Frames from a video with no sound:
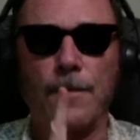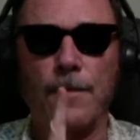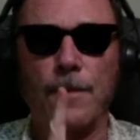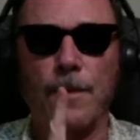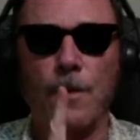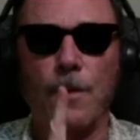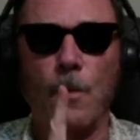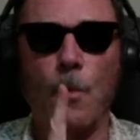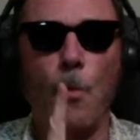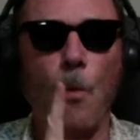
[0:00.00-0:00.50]

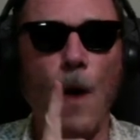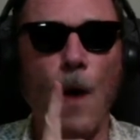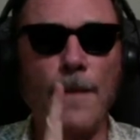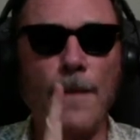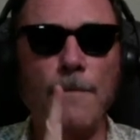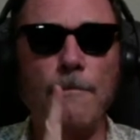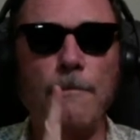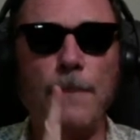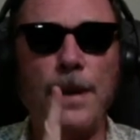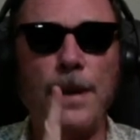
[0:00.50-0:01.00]

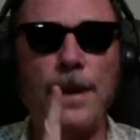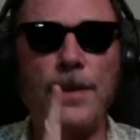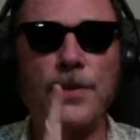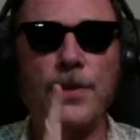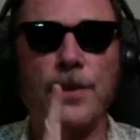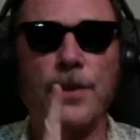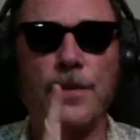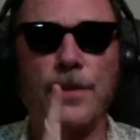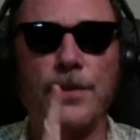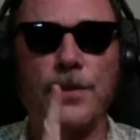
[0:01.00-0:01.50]
one piece
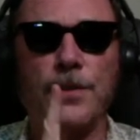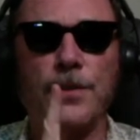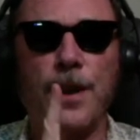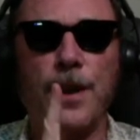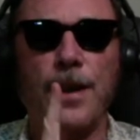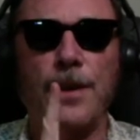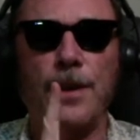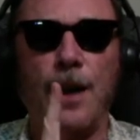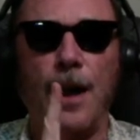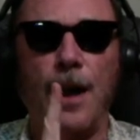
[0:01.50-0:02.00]
of a
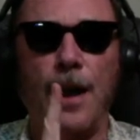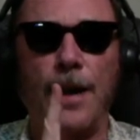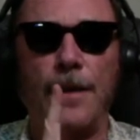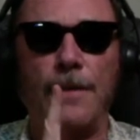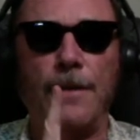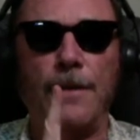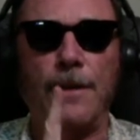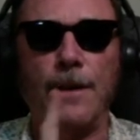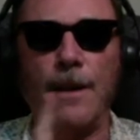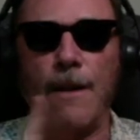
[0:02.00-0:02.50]
straight line.
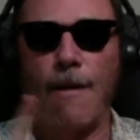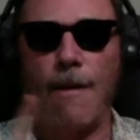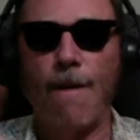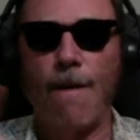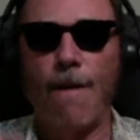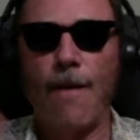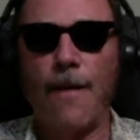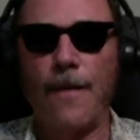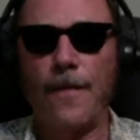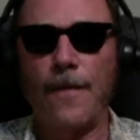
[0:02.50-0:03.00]

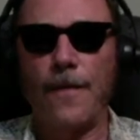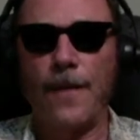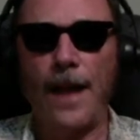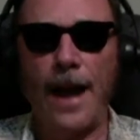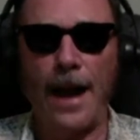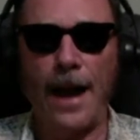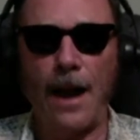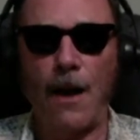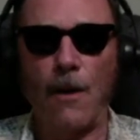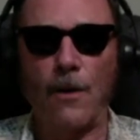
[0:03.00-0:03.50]

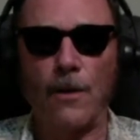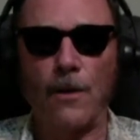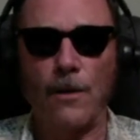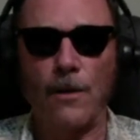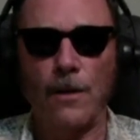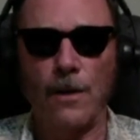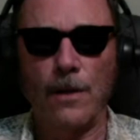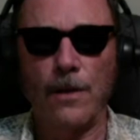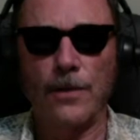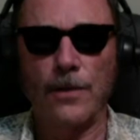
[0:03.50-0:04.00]
Now,
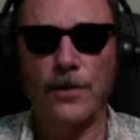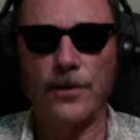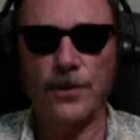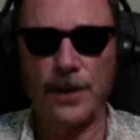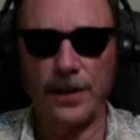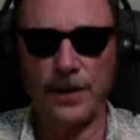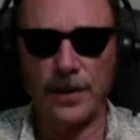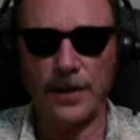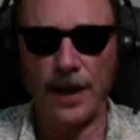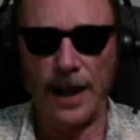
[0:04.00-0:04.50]

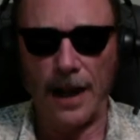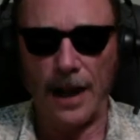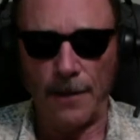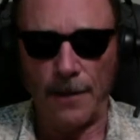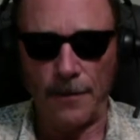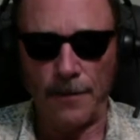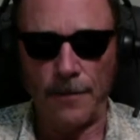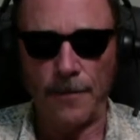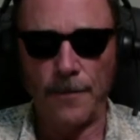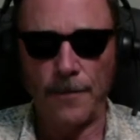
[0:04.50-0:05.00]
sit down.
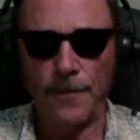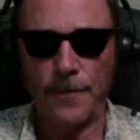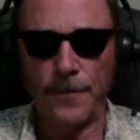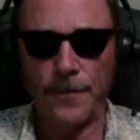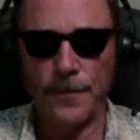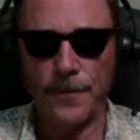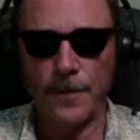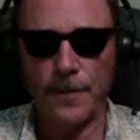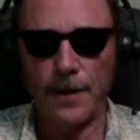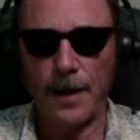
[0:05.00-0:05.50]

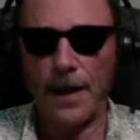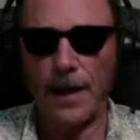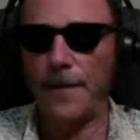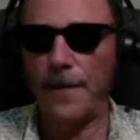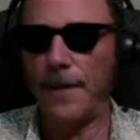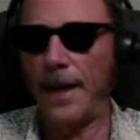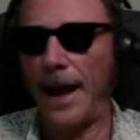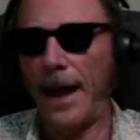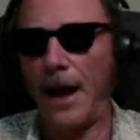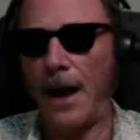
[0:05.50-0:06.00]
And
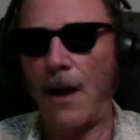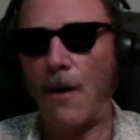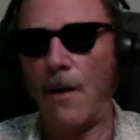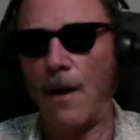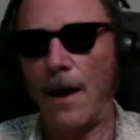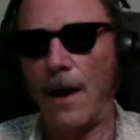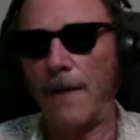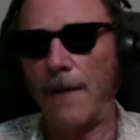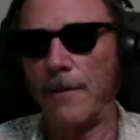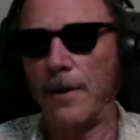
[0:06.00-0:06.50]
now
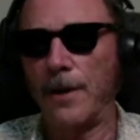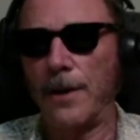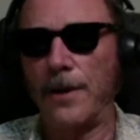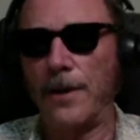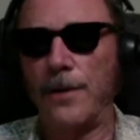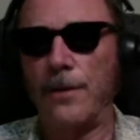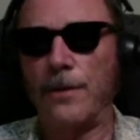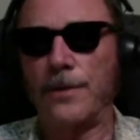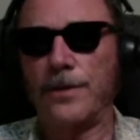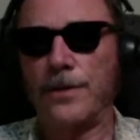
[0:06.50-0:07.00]
I'm going to
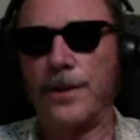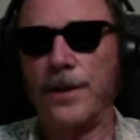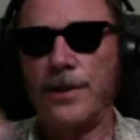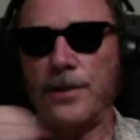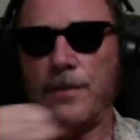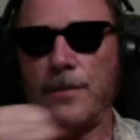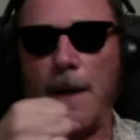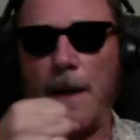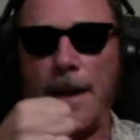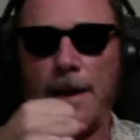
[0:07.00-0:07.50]
use this
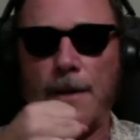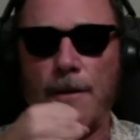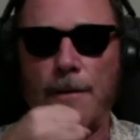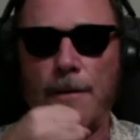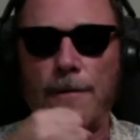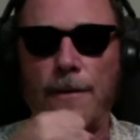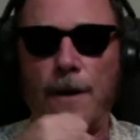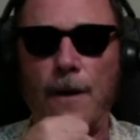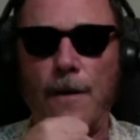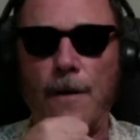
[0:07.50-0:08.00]

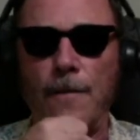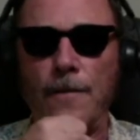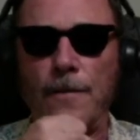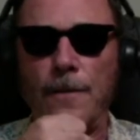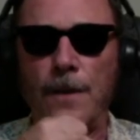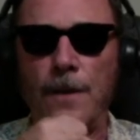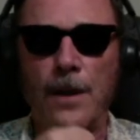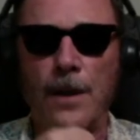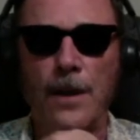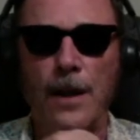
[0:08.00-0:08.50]
microphone
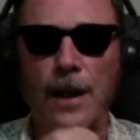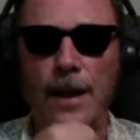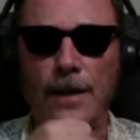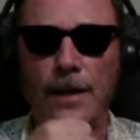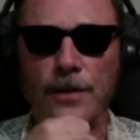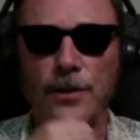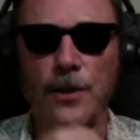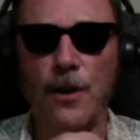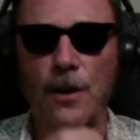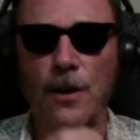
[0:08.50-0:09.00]
and
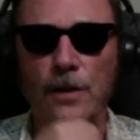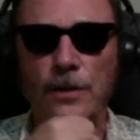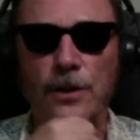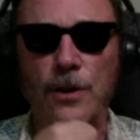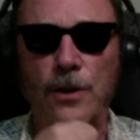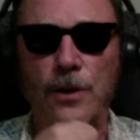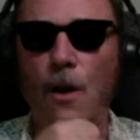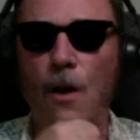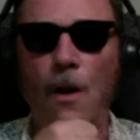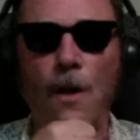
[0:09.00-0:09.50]
talk to
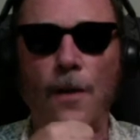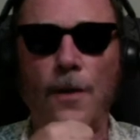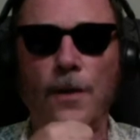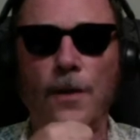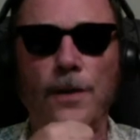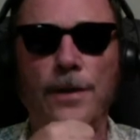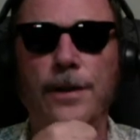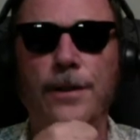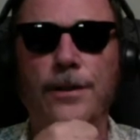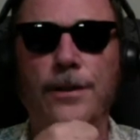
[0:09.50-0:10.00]
all the
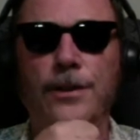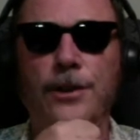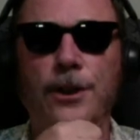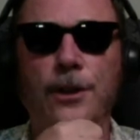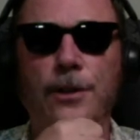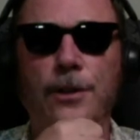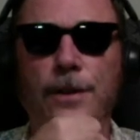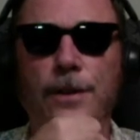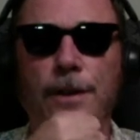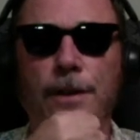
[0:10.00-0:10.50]
little
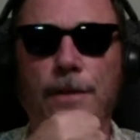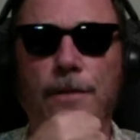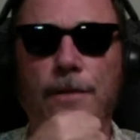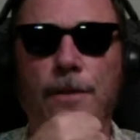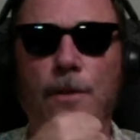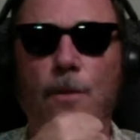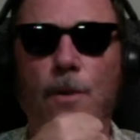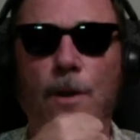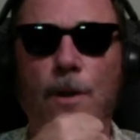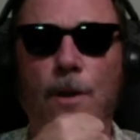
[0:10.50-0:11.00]
children of the
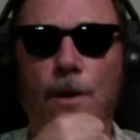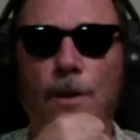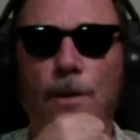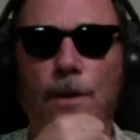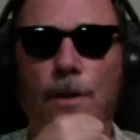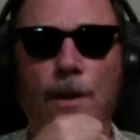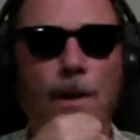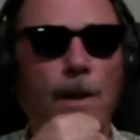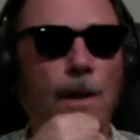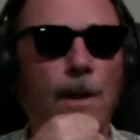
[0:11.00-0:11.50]
world.
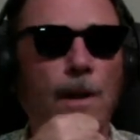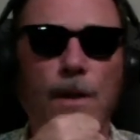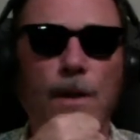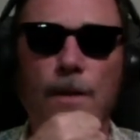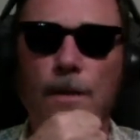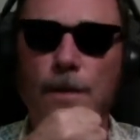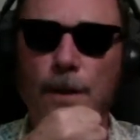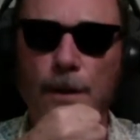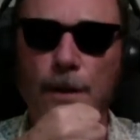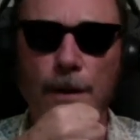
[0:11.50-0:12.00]

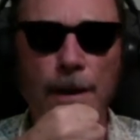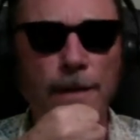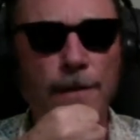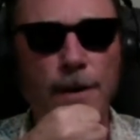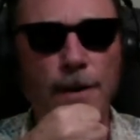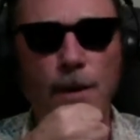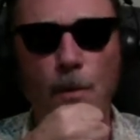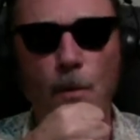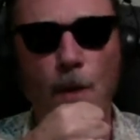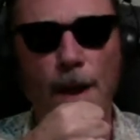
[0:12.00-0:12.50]
They're even
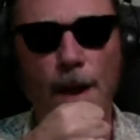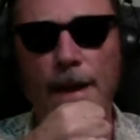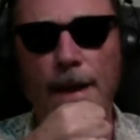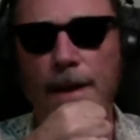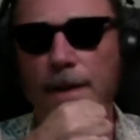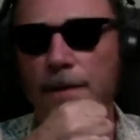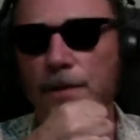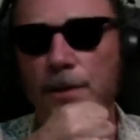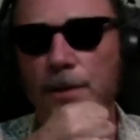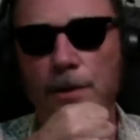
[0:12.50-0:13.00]
awake
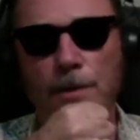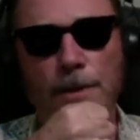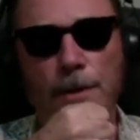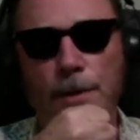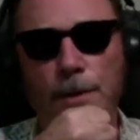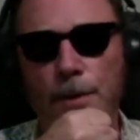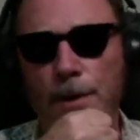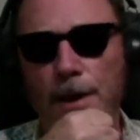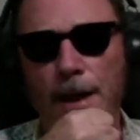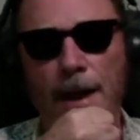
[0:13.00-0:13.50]
at 2 and
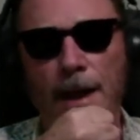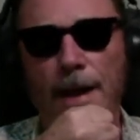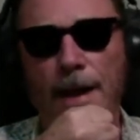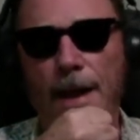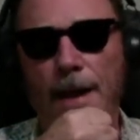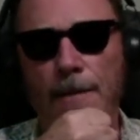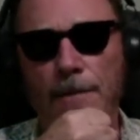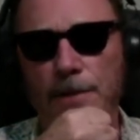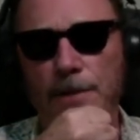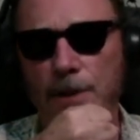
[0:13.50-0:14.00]
3
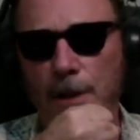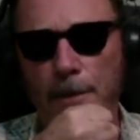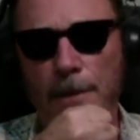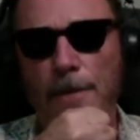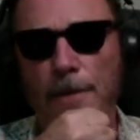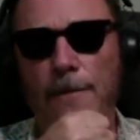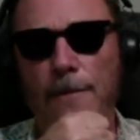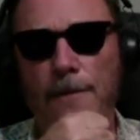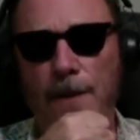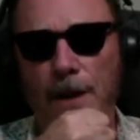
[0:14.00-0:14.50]
a.m. Some of
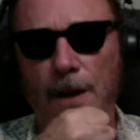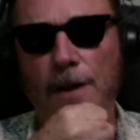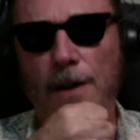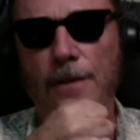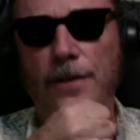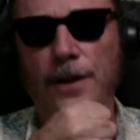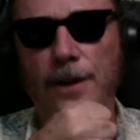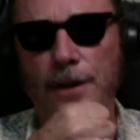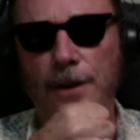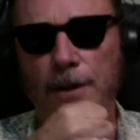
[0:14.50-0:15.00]
them
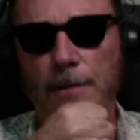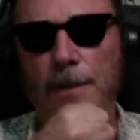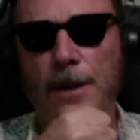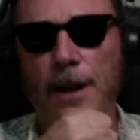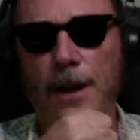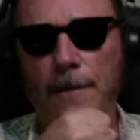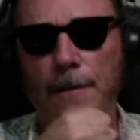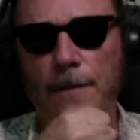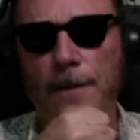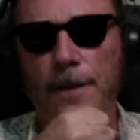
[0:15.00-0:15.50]
volunteered to be
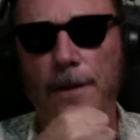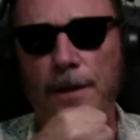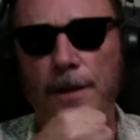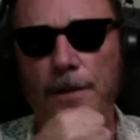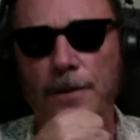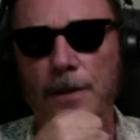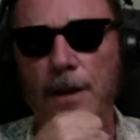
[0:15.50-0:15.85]
up for this.